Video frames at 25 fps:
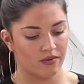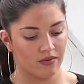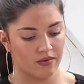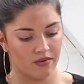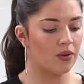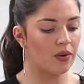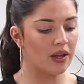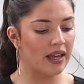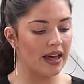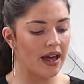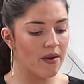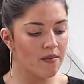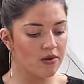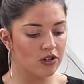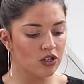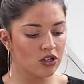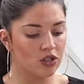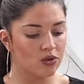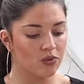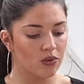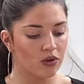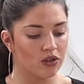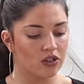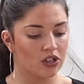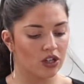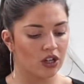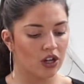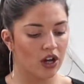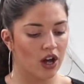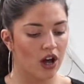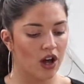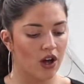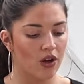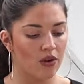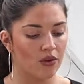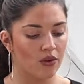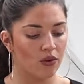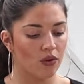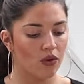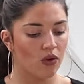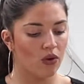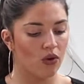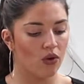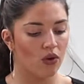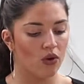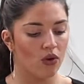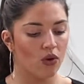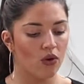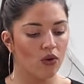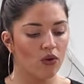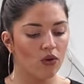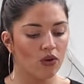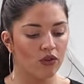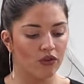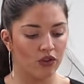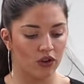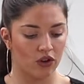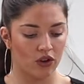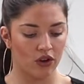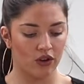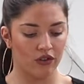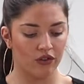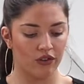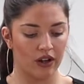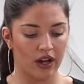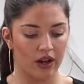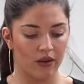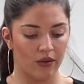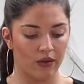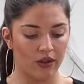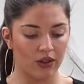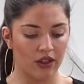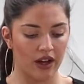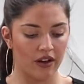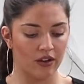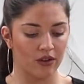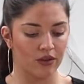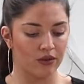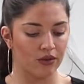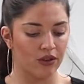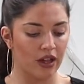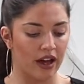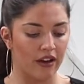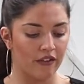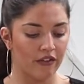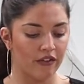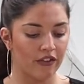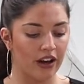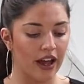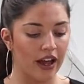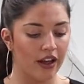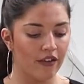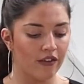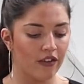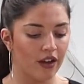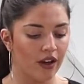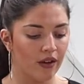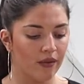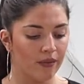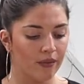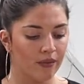So again, we just want to coat all of the cauliflower with that flavour.